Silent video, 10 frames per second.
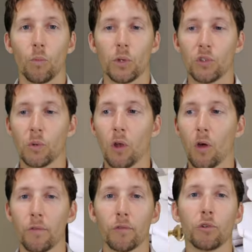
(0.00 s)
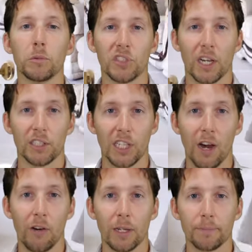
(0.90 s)
we do a lot of group
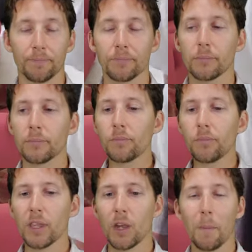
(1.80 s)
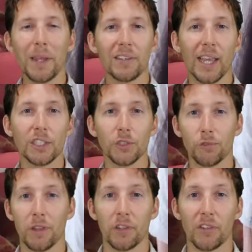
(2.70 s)
sharing. There are meditations
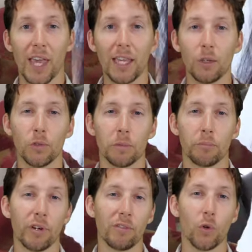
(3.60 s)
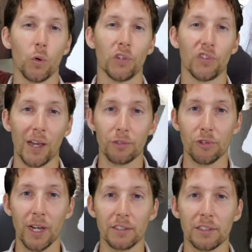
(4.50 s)
throughout the day using pre-recorded
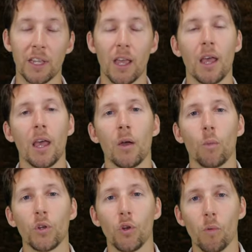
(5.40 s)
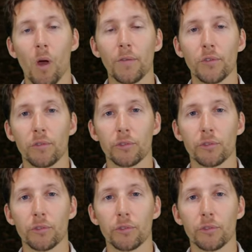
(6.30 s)
soundtracks. When you arrive to the